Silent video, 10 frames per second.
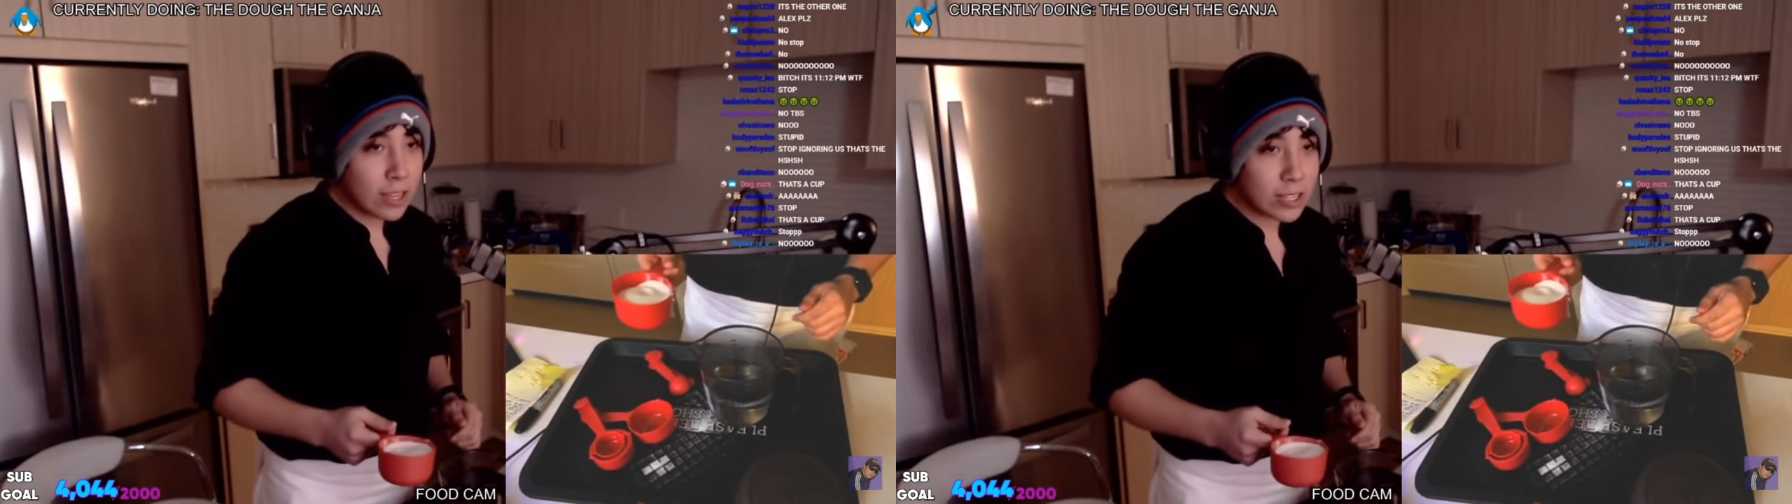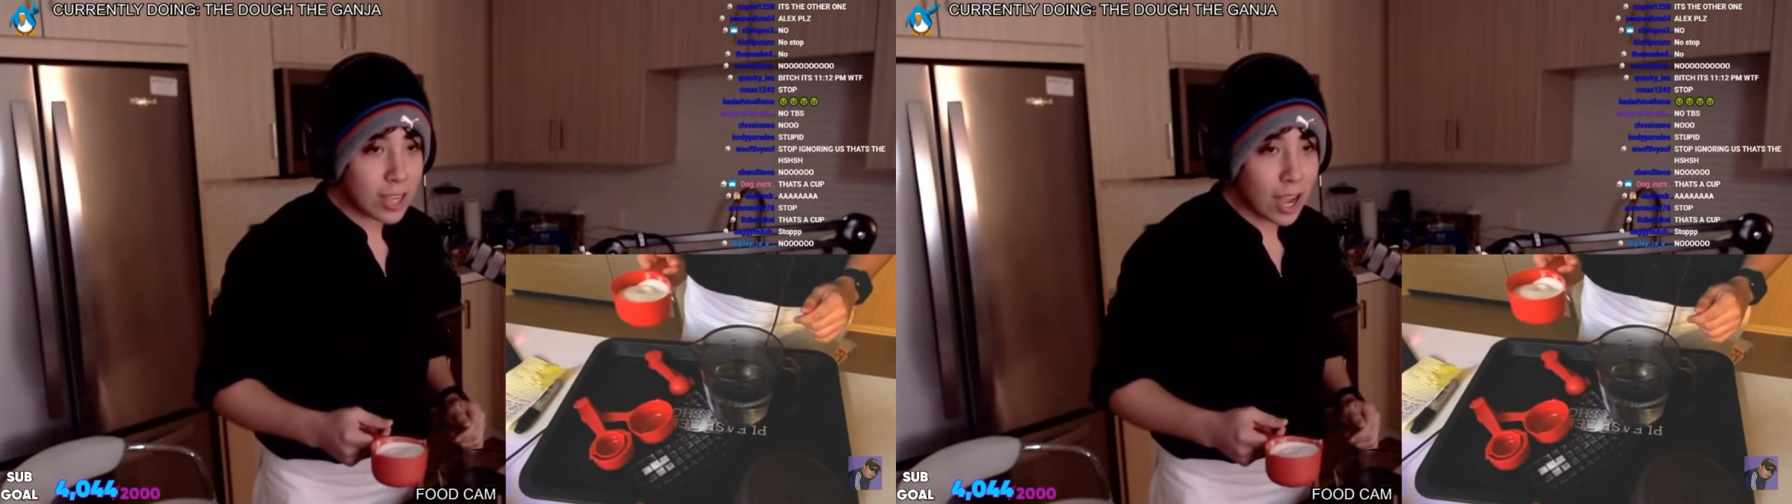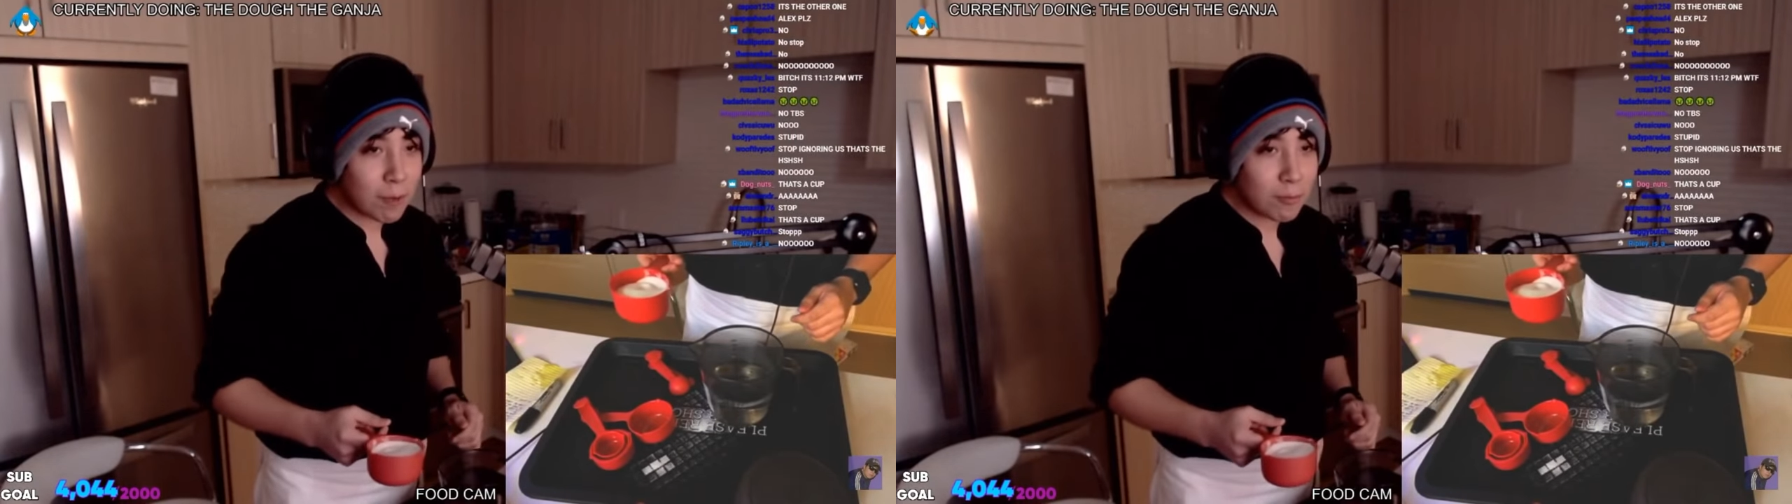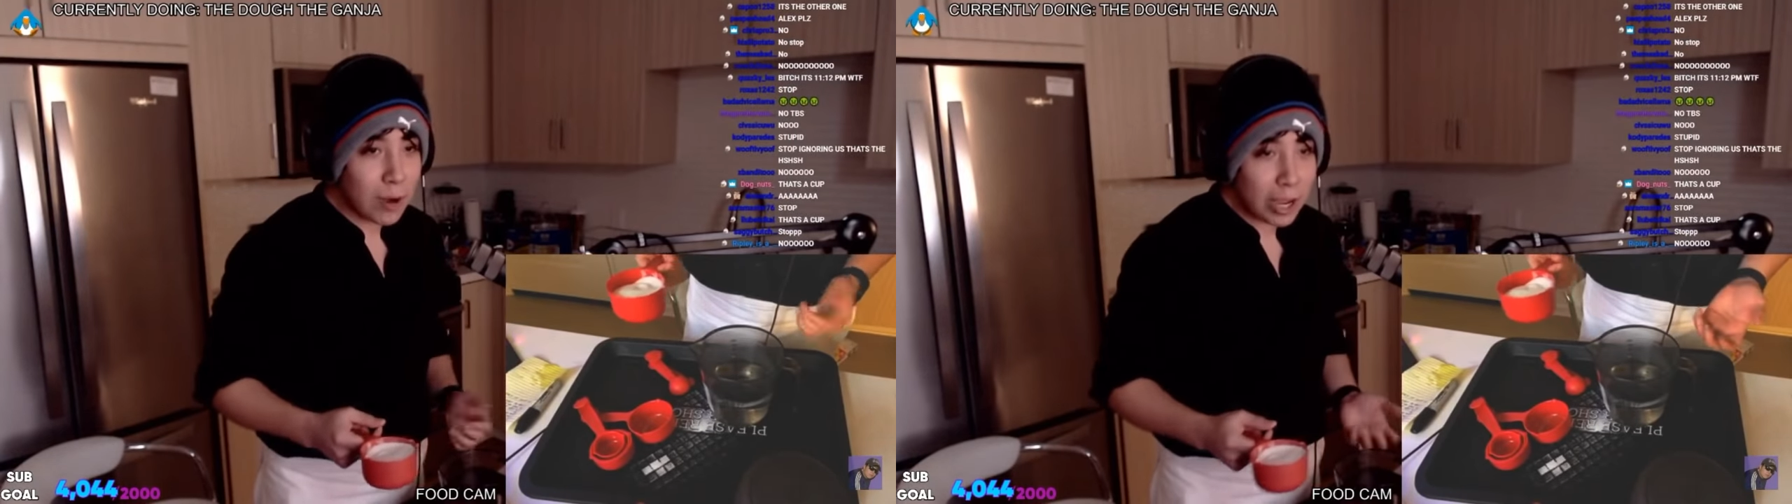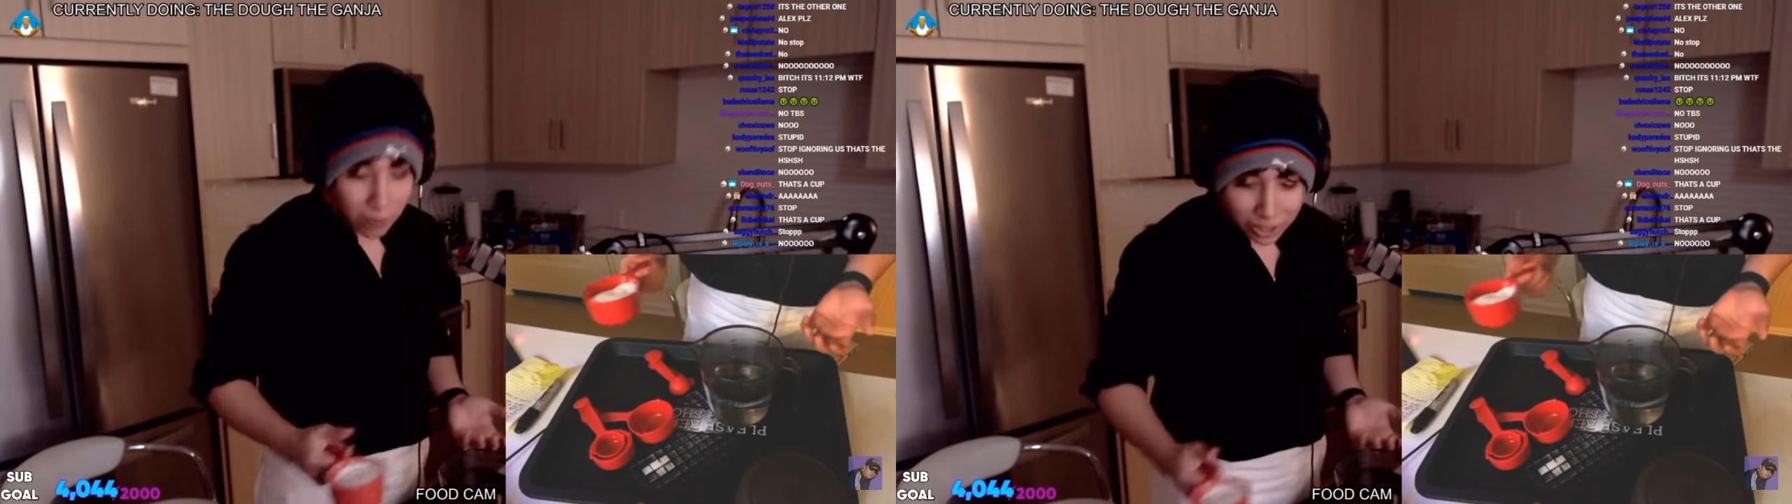Stop.
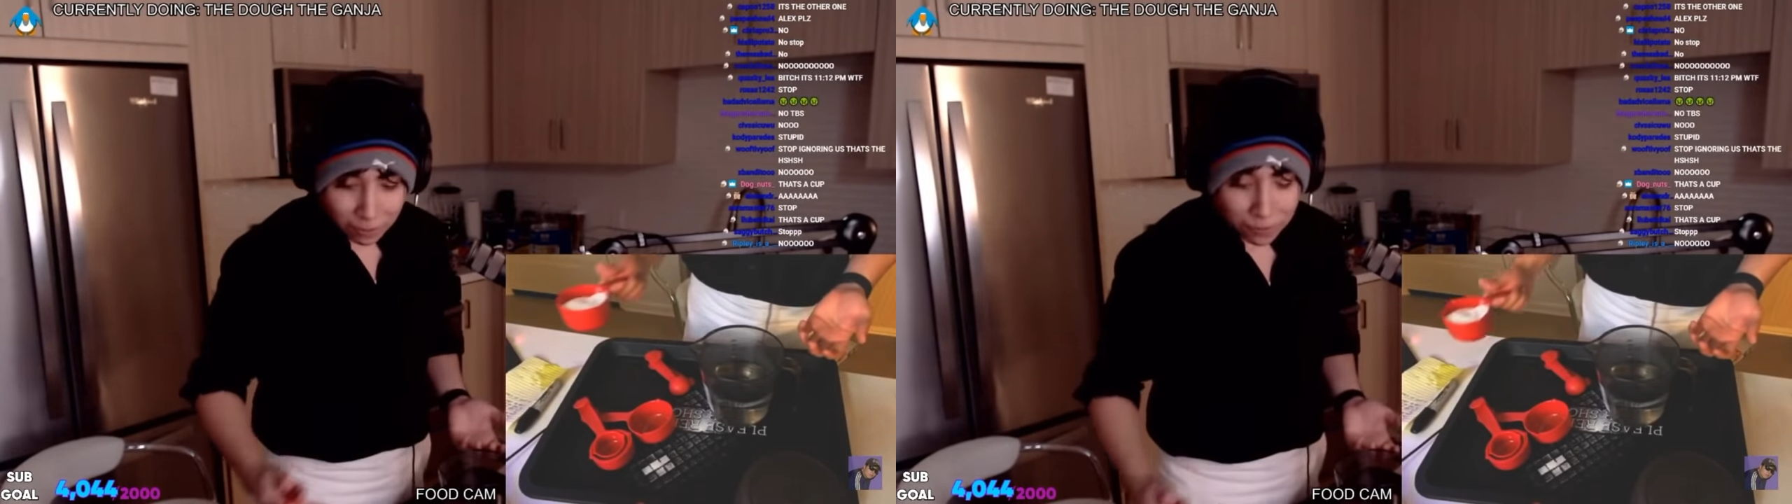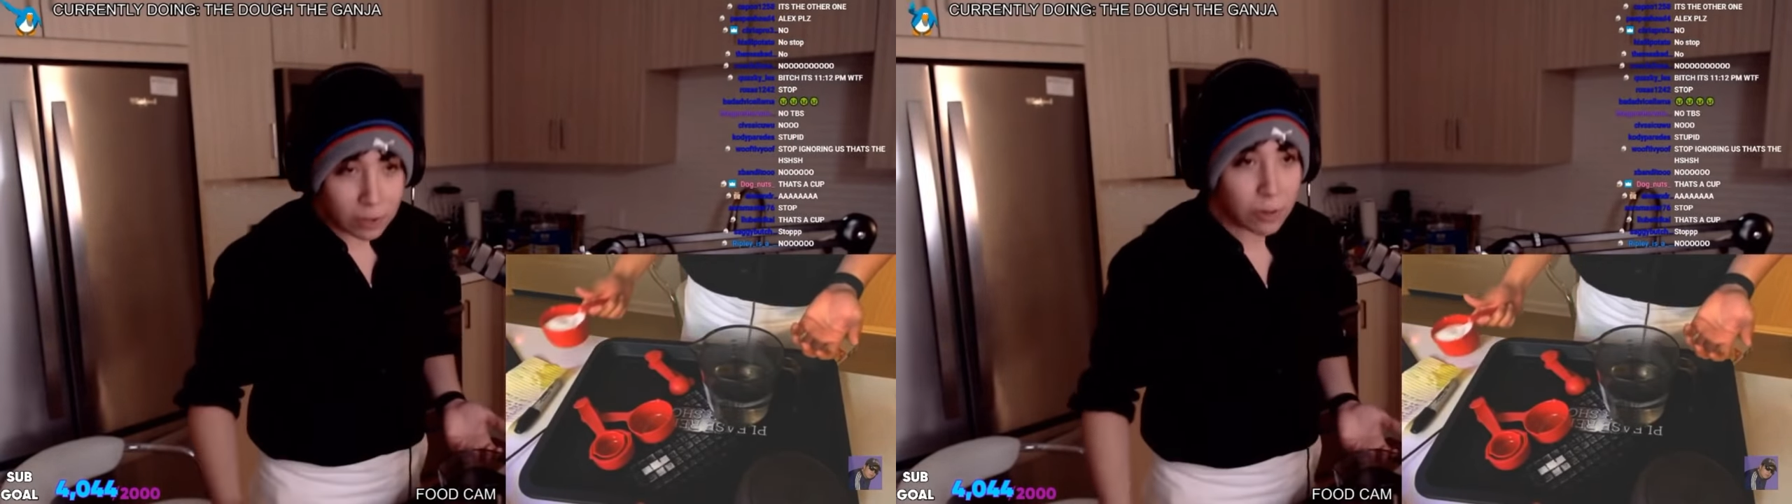Wait. What the fuck?